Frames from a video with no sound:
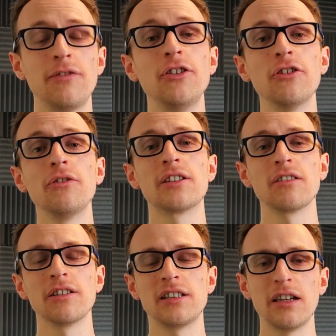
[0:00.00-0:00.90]
And if you do
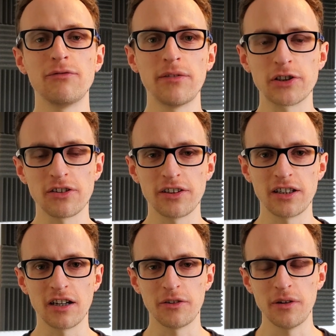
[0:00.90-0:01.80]
decide to give
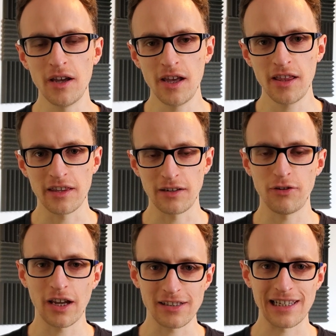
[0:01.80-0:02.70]
Riverside a go then
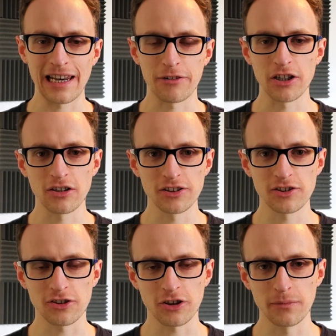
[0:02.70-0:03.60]
if you head to
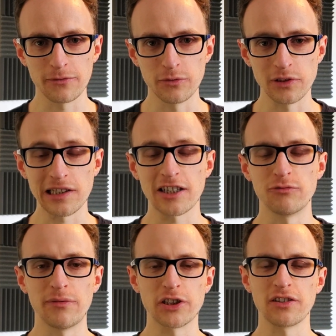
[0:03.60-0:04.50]
claricast.com forward
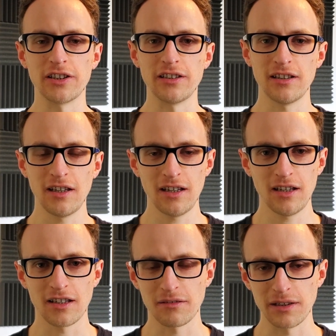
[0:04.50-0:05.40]
slash Riverside
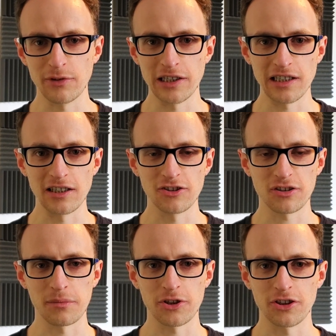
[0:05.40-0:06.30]
and I'll leave a link in the
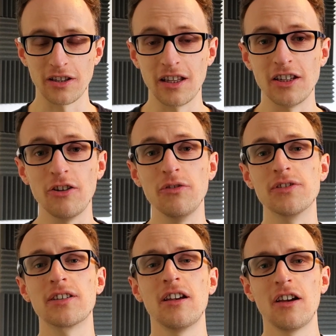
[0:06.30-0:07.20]
description and then
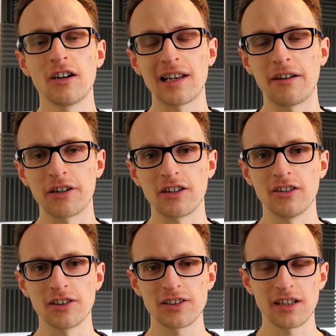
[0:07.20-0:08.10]
use
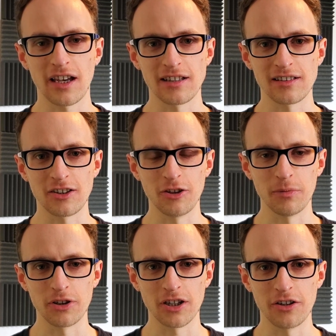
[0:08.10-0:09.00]
Claricast as the
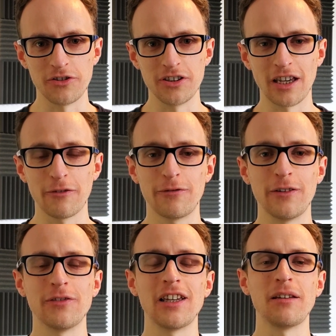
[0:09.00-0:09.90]
coupon code you can get
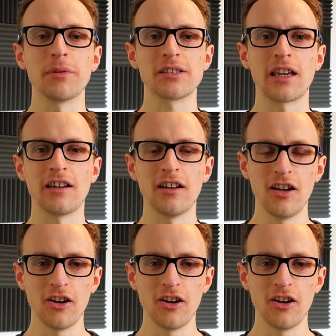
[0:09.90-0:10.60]
15%